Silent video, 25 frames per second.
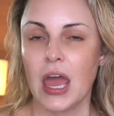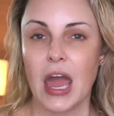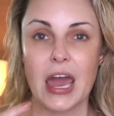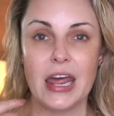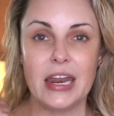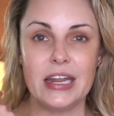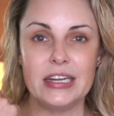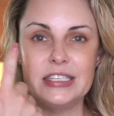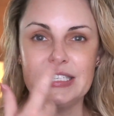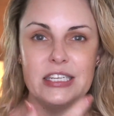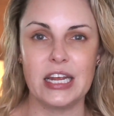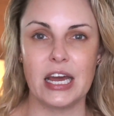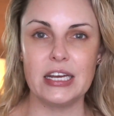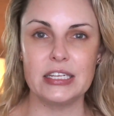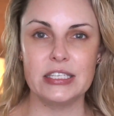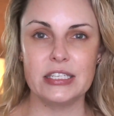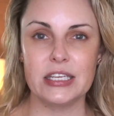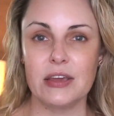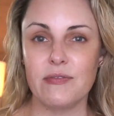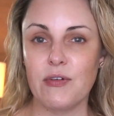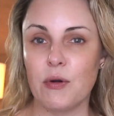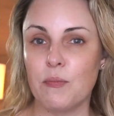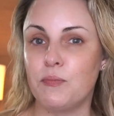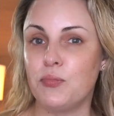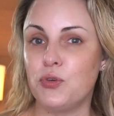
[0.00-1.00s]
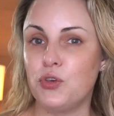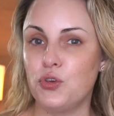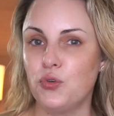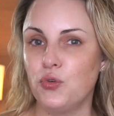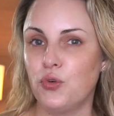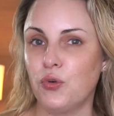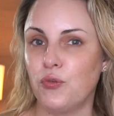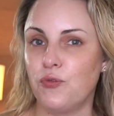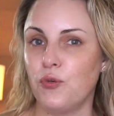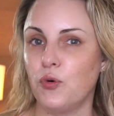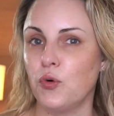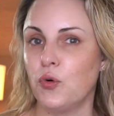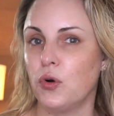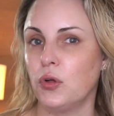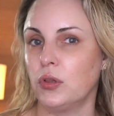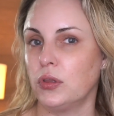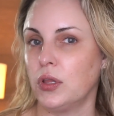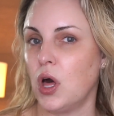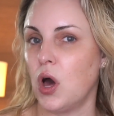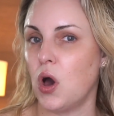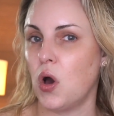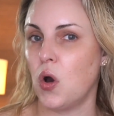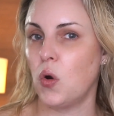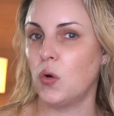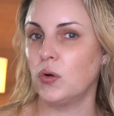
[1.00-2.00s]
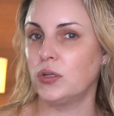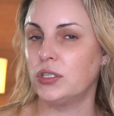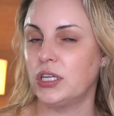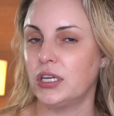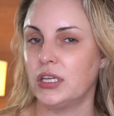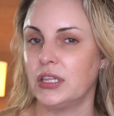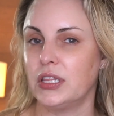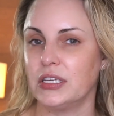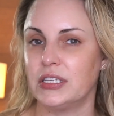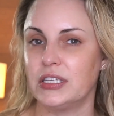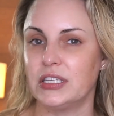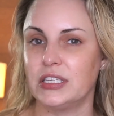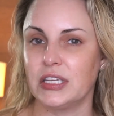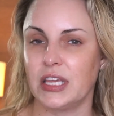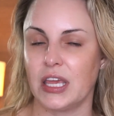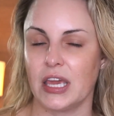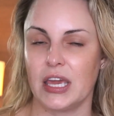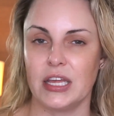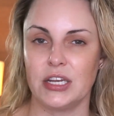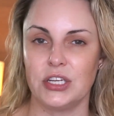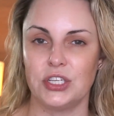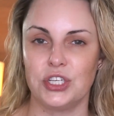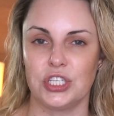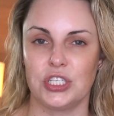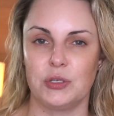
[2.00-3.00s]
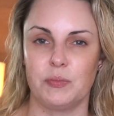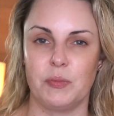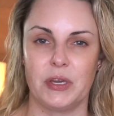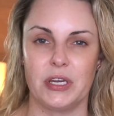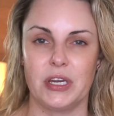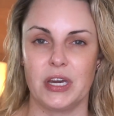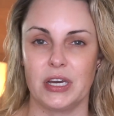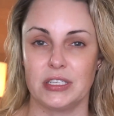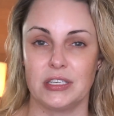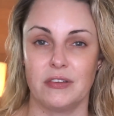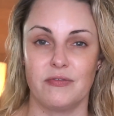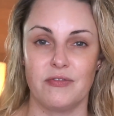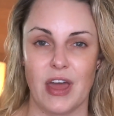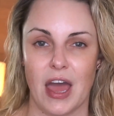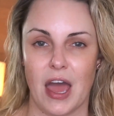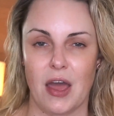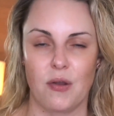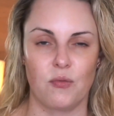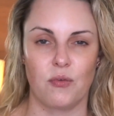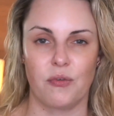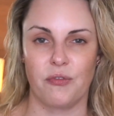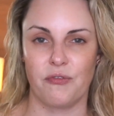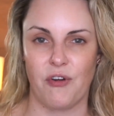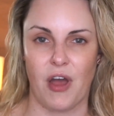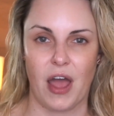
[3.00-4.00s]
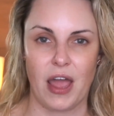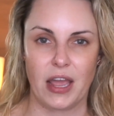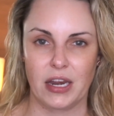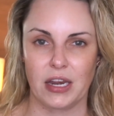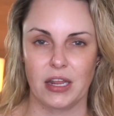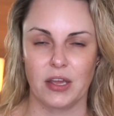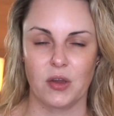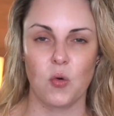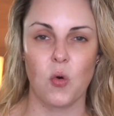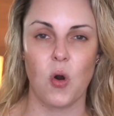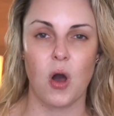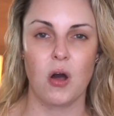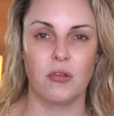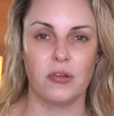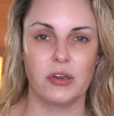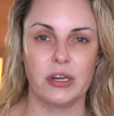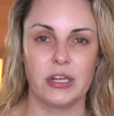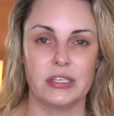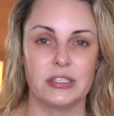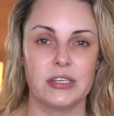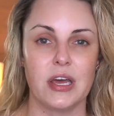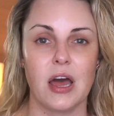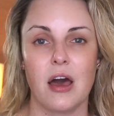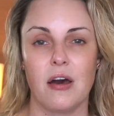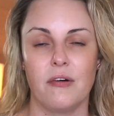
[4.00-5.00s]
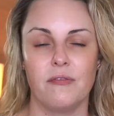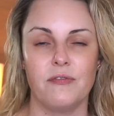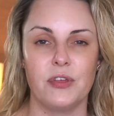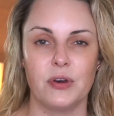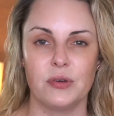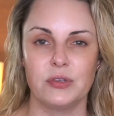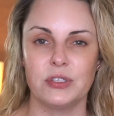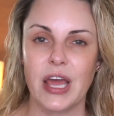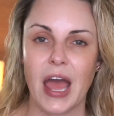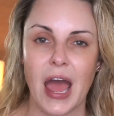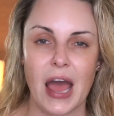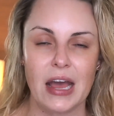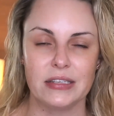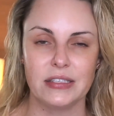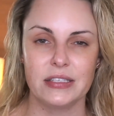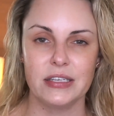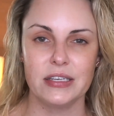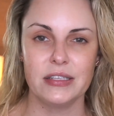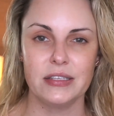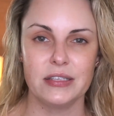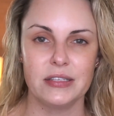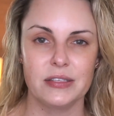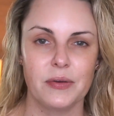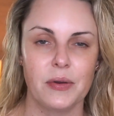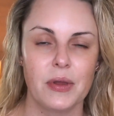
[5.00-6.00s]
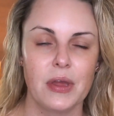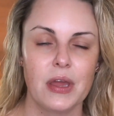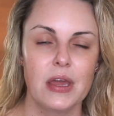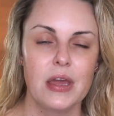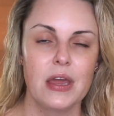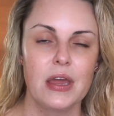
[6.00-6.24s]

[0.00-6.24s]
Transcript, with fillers: And it does give a beautiful glow to the skin just because of that refining qualities of those acids.